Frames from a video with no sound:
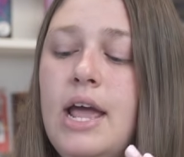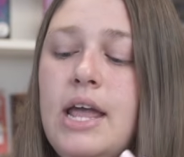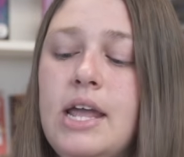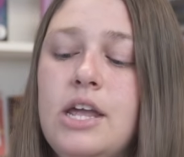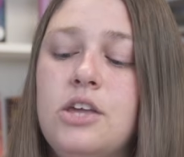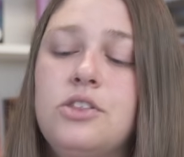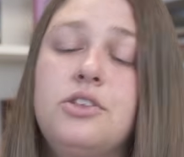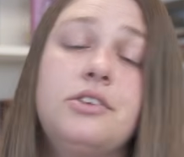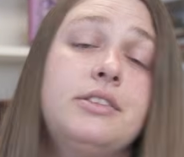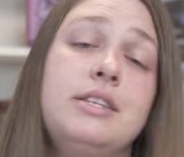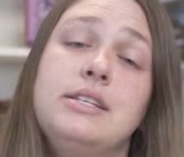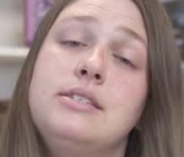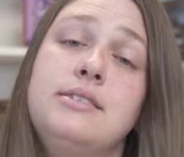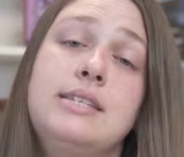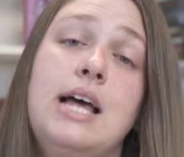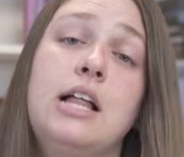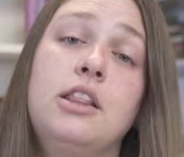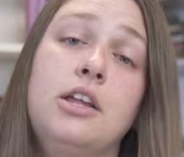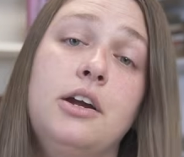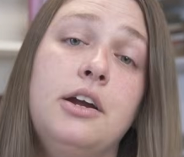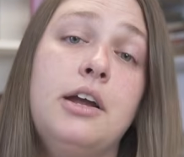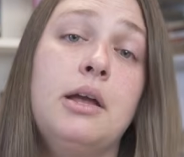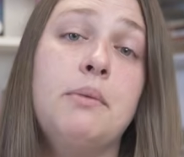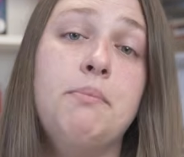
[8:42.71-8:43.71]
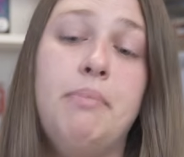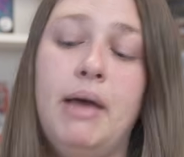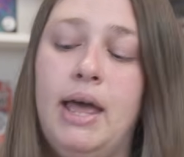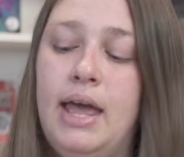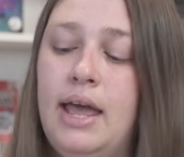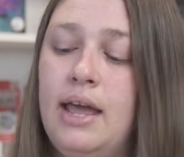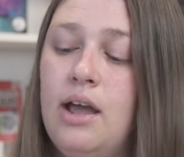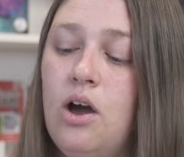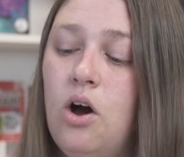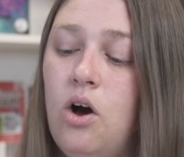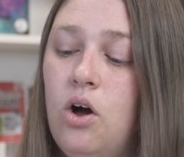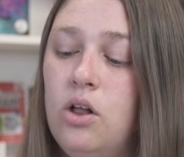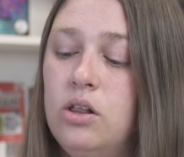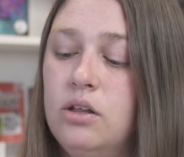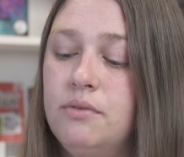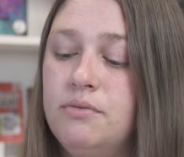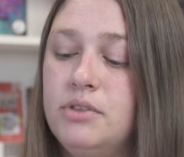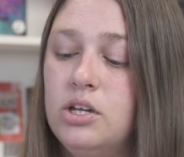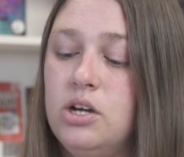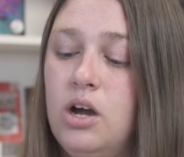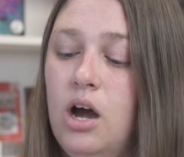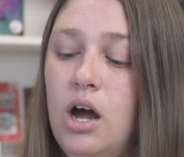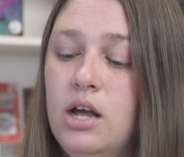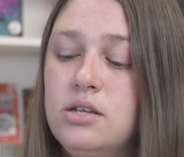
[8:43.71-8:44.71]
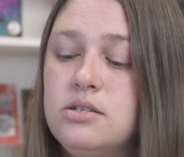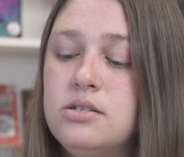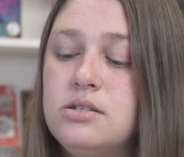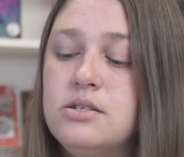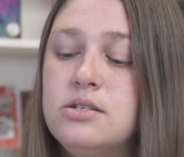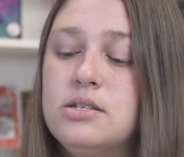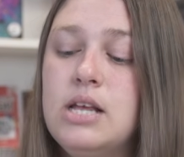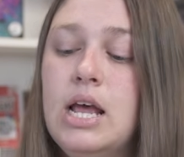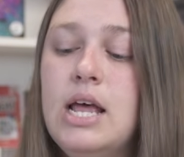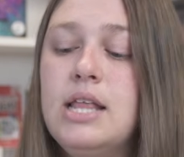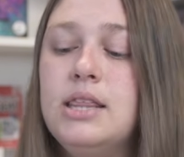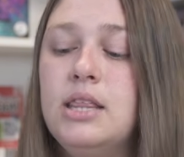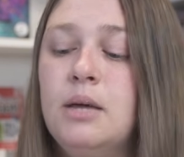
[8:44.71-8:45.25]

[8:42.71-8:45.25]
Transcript: Either the seller can pay all of the costs,